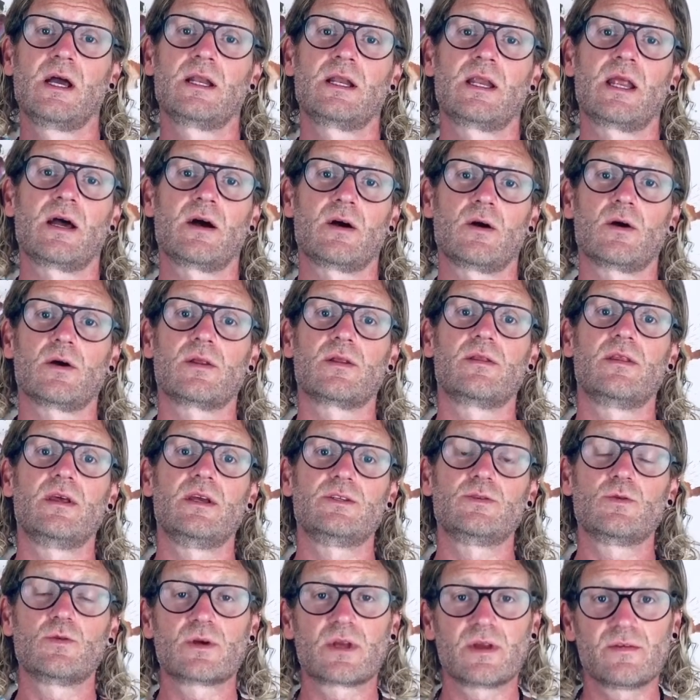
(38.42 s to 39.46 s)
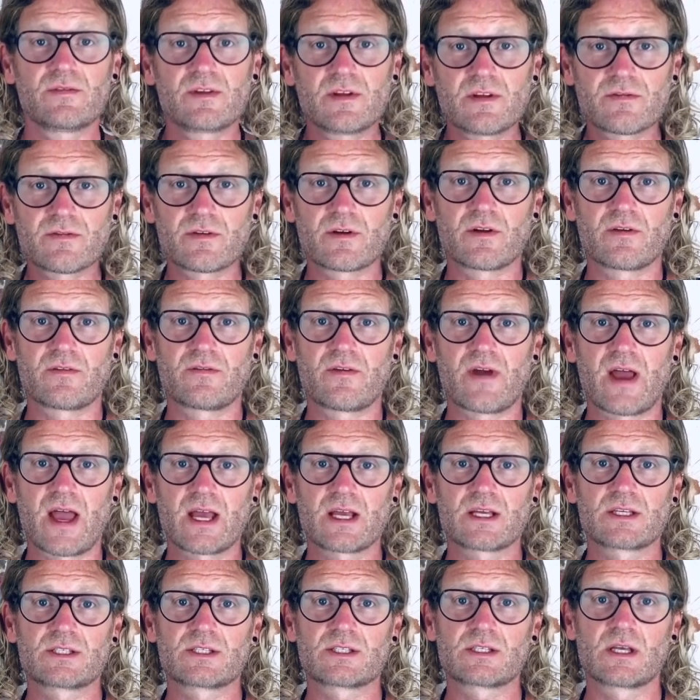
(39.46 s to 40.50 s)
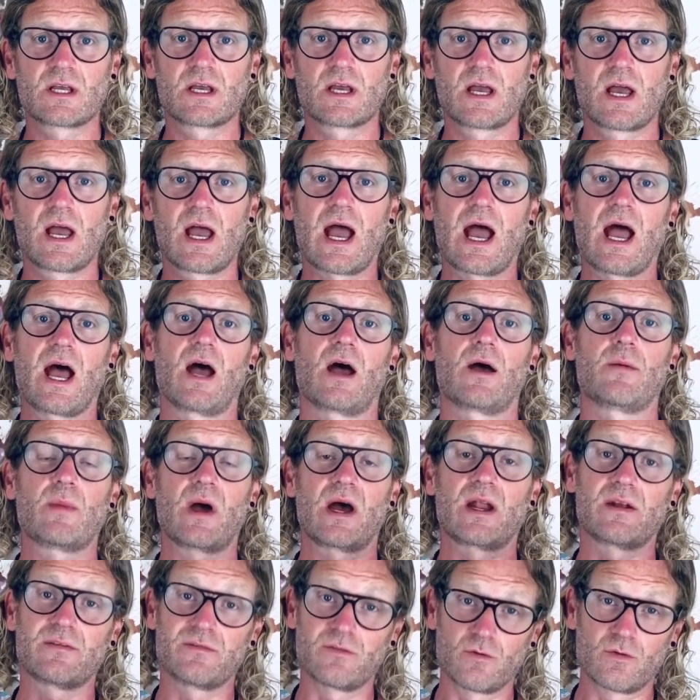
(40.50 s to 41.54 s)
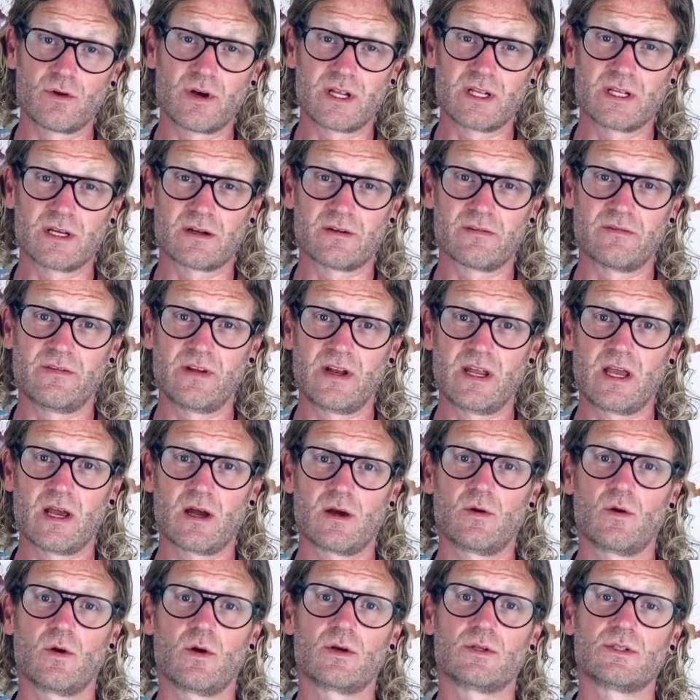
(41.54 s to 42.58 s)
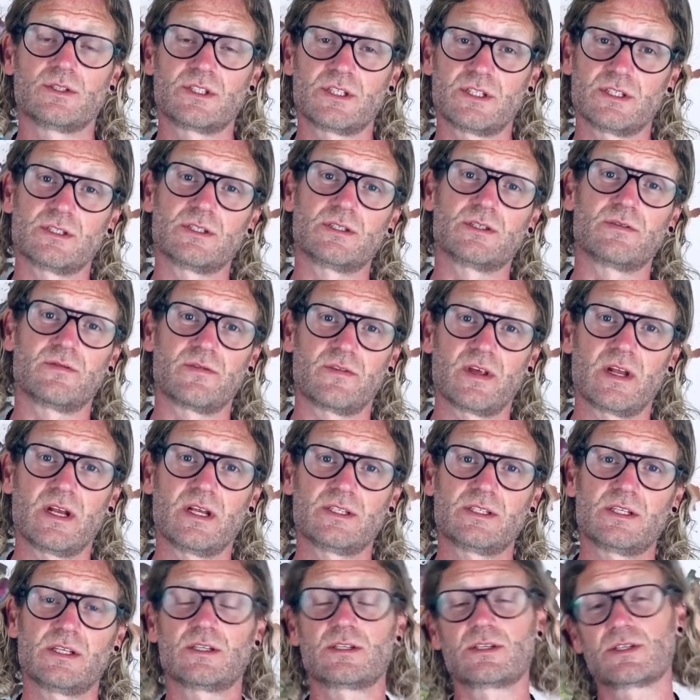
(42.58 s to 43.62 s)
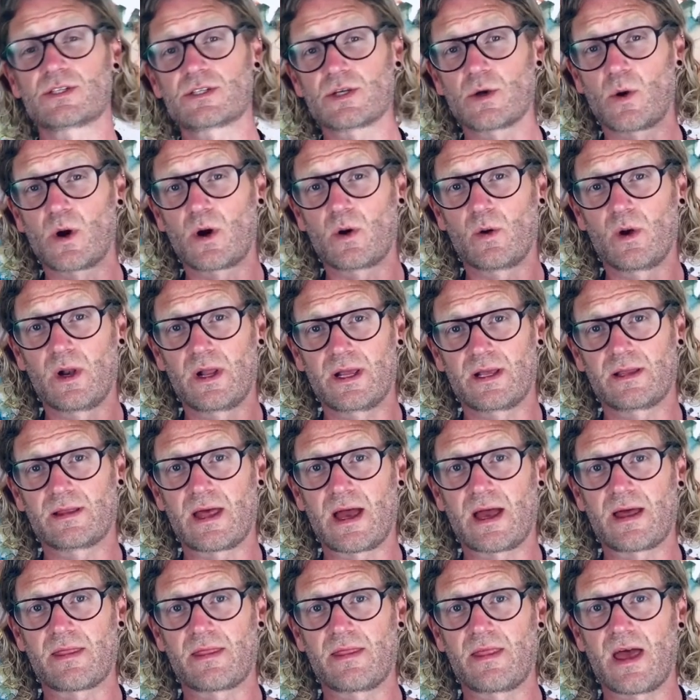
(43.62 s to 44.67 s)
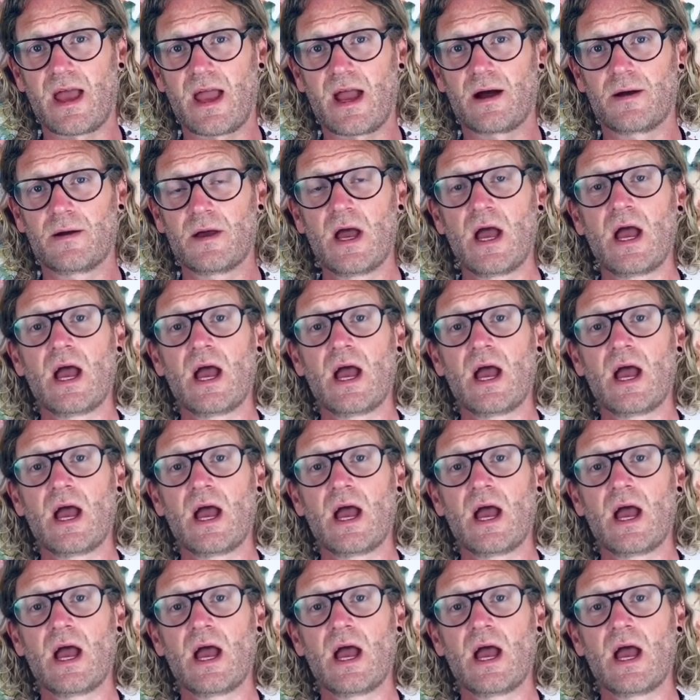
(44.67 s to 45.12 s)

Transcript: Now these all give different effects, and I've already done a video on scissors and thinning scissors, so I'll link that there.